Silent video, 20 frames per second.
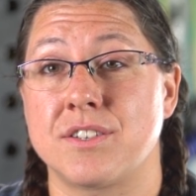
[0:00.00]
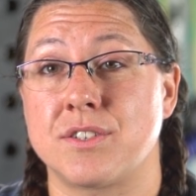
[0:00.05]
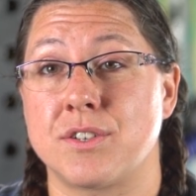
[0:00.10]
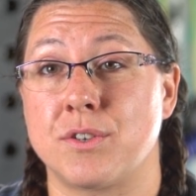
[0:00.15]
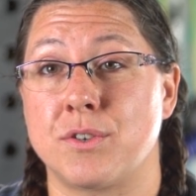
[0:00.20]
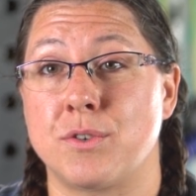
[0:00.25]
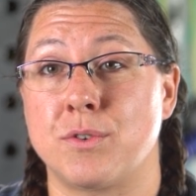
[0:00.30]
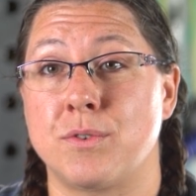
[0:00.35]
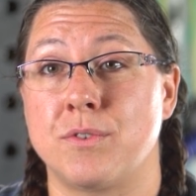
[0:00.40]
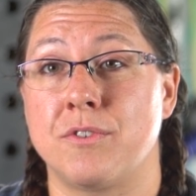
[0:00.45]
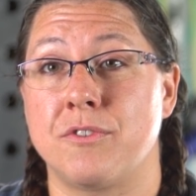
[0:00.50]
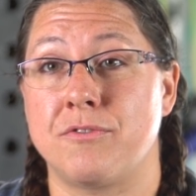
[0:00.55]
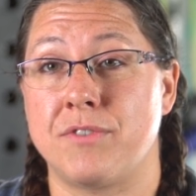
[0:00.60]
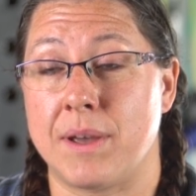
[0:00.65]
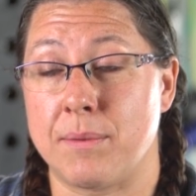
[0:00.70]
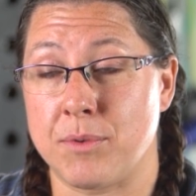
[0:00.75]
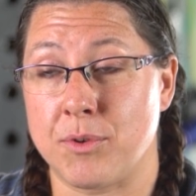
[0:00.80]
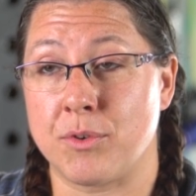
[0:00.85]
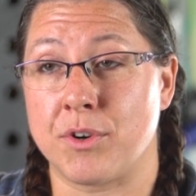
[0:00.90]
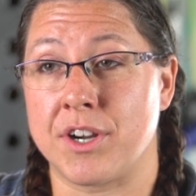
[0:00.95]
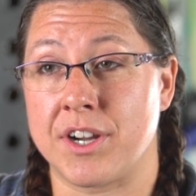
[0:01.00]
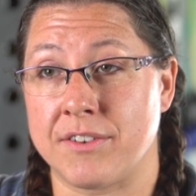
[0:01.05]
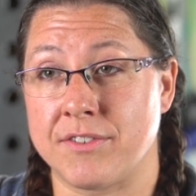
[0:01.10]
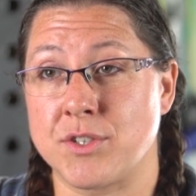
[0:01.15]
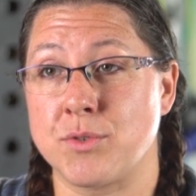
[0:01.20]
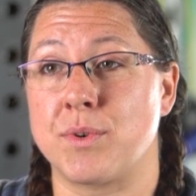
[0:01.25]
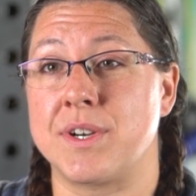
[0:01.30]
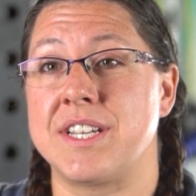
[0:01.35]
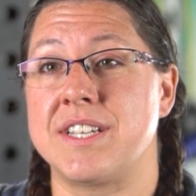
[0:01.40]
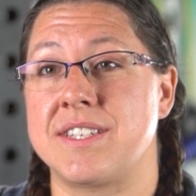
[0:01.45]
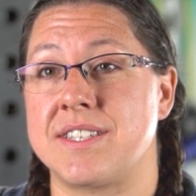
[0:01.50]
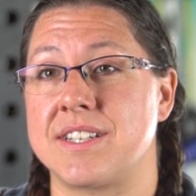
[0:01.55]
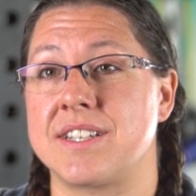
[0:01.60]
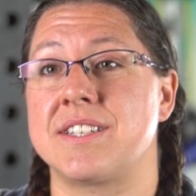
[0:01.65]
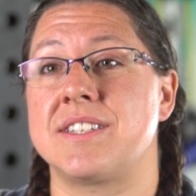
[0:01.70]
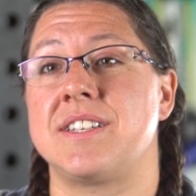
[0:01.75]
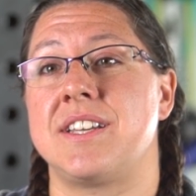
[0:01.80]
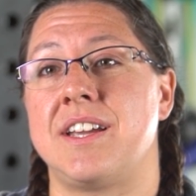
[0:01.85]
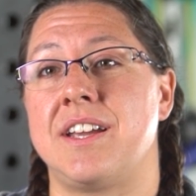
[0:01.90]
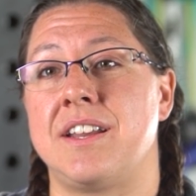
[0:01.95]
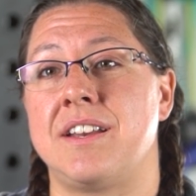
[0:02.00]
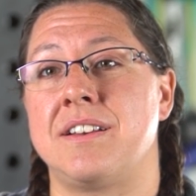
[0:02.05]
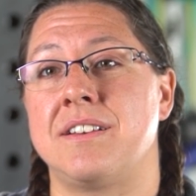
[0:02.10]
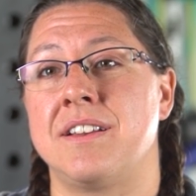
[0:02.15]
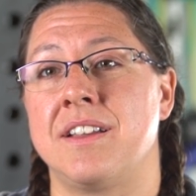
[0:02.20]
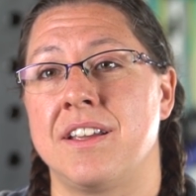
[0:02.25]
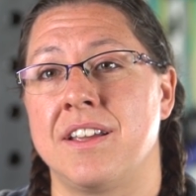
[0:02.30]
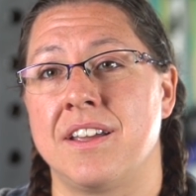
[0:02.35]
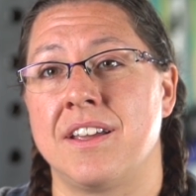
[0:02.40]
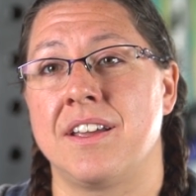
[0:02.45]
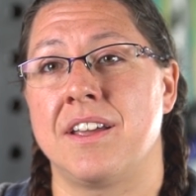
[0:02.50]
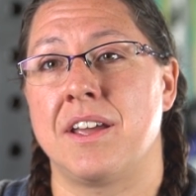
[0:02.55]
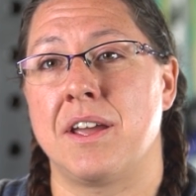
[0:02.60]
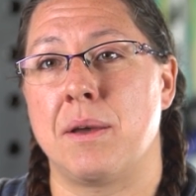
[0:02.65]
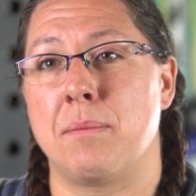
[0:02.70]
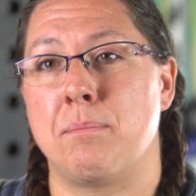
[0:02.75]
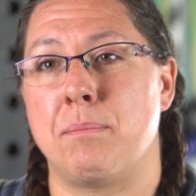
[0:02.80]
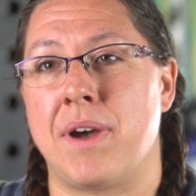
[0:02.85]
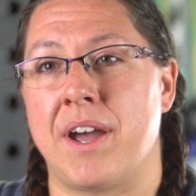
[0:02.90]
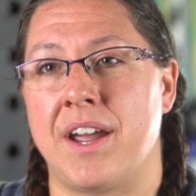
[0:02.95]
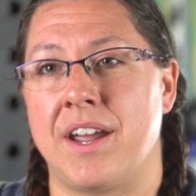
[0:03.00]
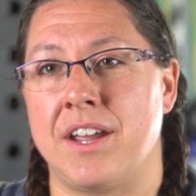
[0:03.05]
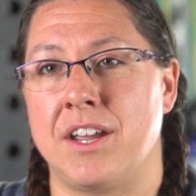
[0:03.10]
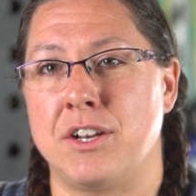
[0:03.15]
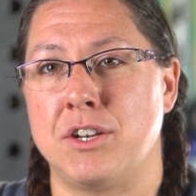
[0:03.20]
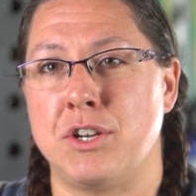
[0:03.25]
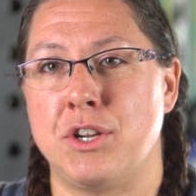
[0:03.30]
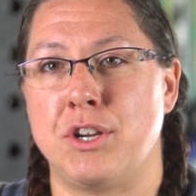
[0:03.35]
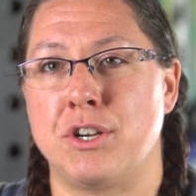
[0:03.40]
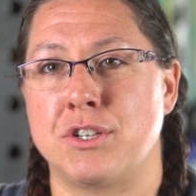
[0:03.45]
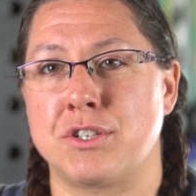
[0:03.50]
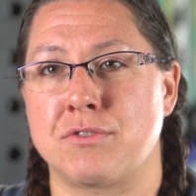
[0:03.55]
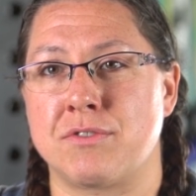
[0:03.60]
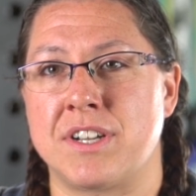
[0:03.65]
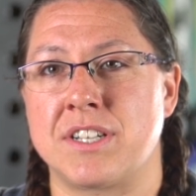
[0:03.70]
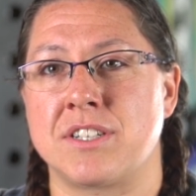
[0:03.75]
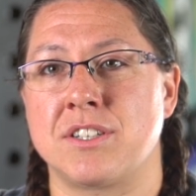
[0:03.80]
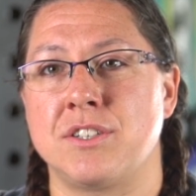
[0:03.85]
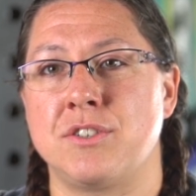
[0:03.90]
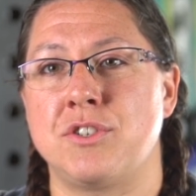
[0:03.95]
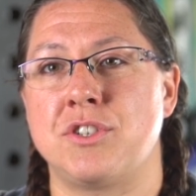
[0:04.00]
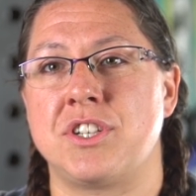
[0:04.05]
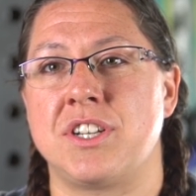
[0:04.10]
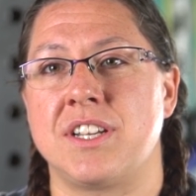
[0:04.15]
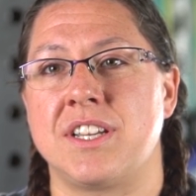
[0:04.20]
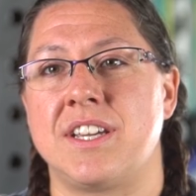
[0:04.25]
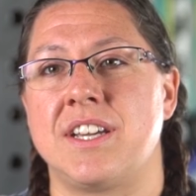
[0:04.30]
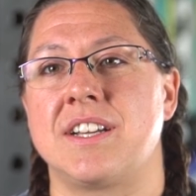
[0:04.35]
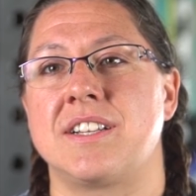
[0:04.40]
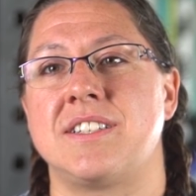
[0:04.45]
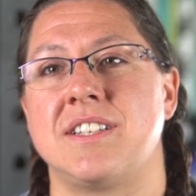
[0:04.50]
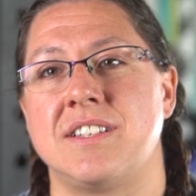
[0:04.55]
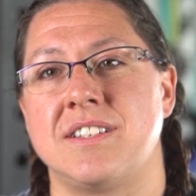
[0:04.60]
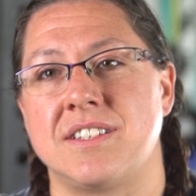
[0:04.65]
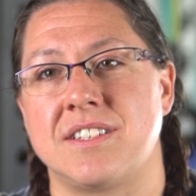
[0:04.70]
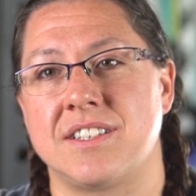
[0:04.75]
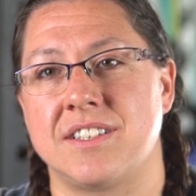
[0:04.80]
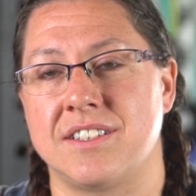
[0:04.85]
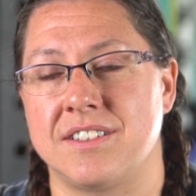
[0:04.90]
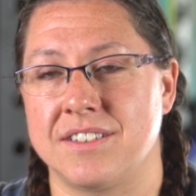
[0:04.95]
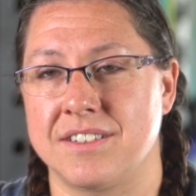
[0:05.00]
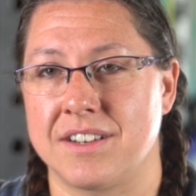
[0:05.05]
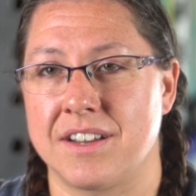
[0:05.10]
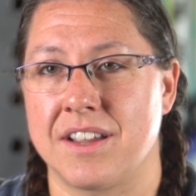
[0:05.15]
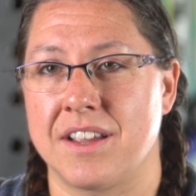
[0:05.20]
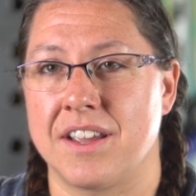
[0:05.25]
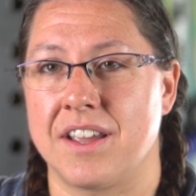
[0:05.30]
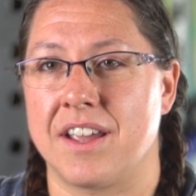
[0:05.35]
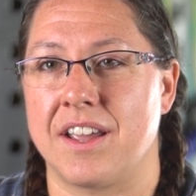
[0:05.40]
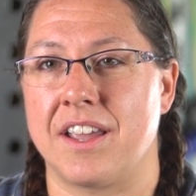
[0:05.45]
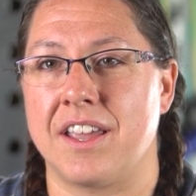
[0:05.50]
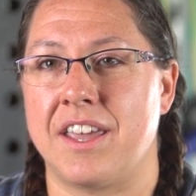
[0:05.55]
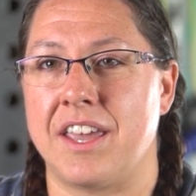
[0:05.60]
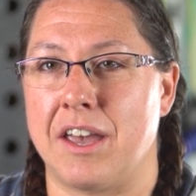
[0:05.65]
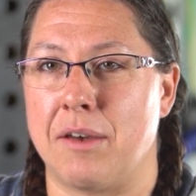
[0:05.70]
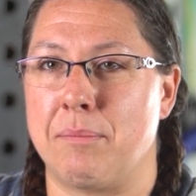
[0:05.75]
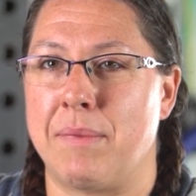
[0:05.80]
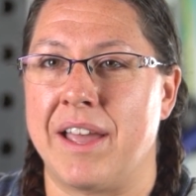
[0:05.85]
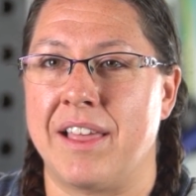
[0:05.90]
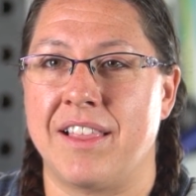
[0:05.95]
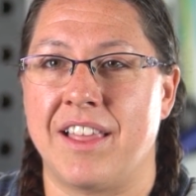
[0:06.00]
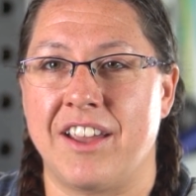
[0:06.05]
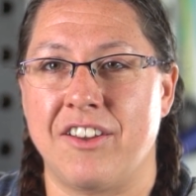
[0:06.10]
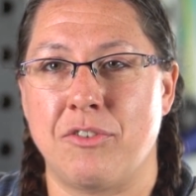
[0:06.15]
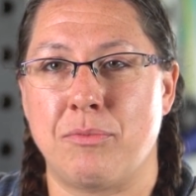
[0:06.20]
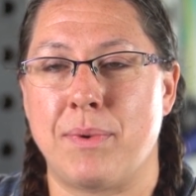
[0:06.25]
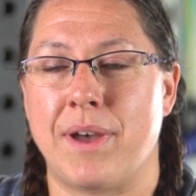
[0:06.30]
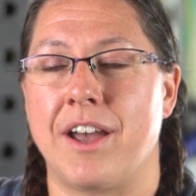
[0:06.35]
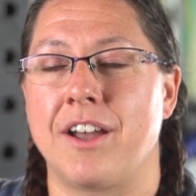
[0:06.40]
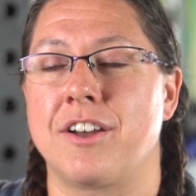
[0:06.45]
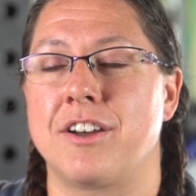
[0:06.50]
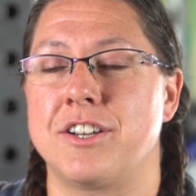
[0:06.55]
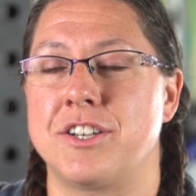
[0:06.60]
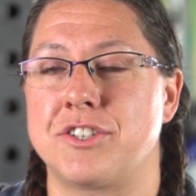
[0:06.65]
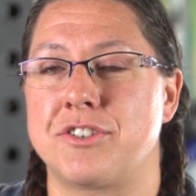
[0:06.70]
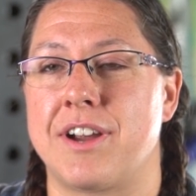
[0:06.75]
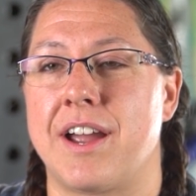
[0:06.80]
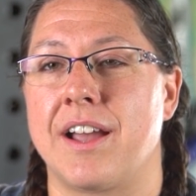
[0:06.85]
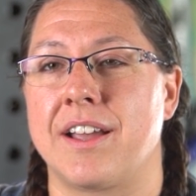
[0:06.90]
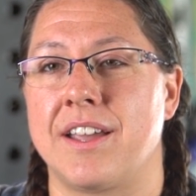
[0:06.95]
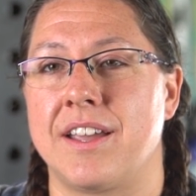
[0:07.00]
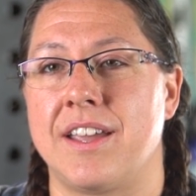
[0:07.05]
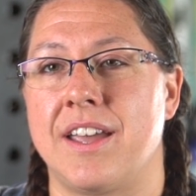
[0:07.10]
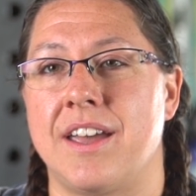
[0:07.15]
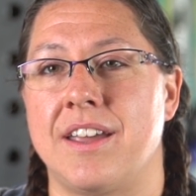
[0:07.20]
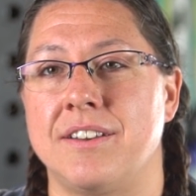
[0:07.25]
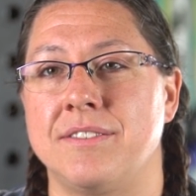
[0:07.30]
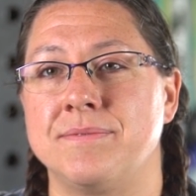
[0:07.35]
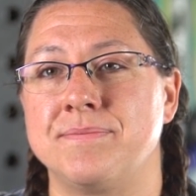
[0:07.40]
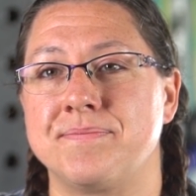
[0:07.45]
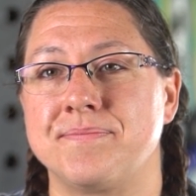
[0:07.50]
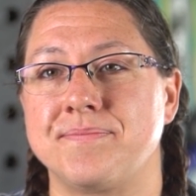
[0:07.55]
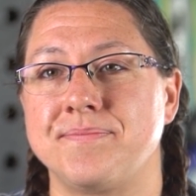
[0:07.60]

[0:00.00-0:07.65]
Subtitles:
So February of 2016, my New Year's resolution kicked in to get my life back on track again.